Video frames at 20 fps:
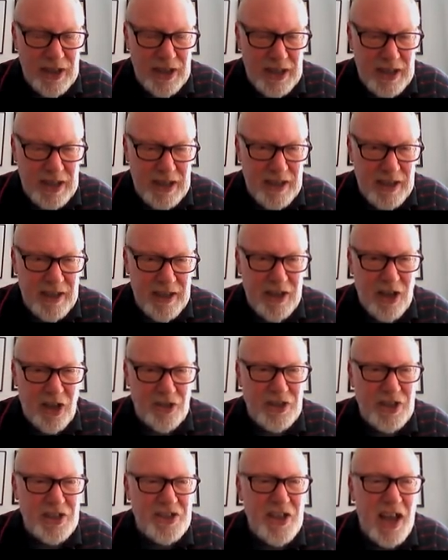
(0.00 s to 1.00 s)

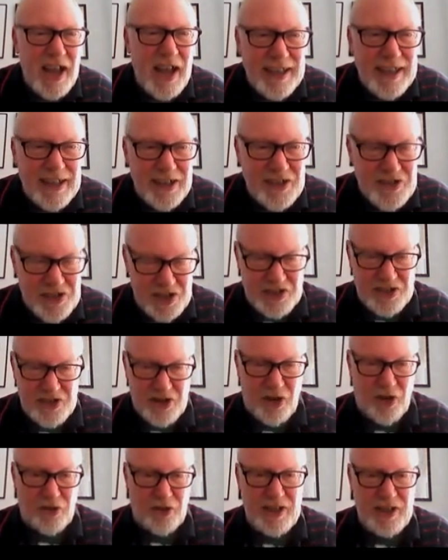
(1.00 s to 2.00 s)
the dial, as it's
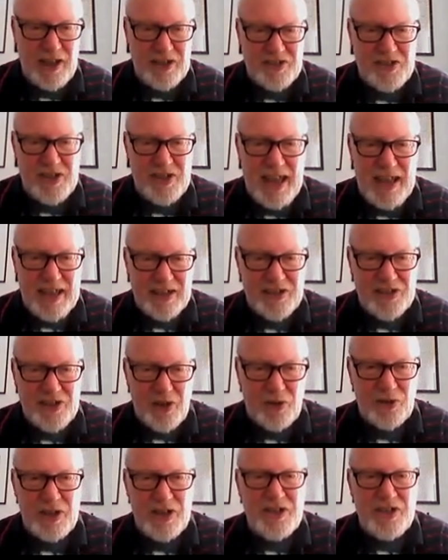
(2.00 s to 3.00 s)
called. That scale is
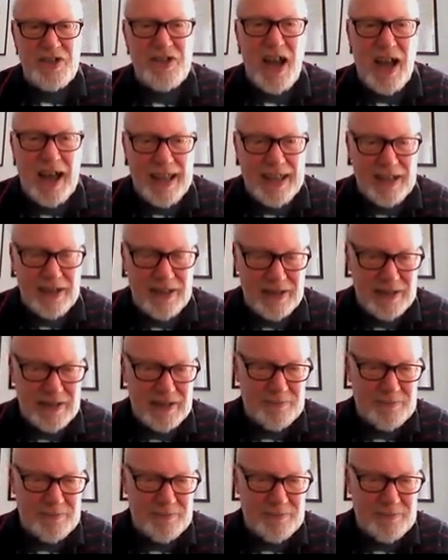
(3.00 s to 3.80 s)
called a dial.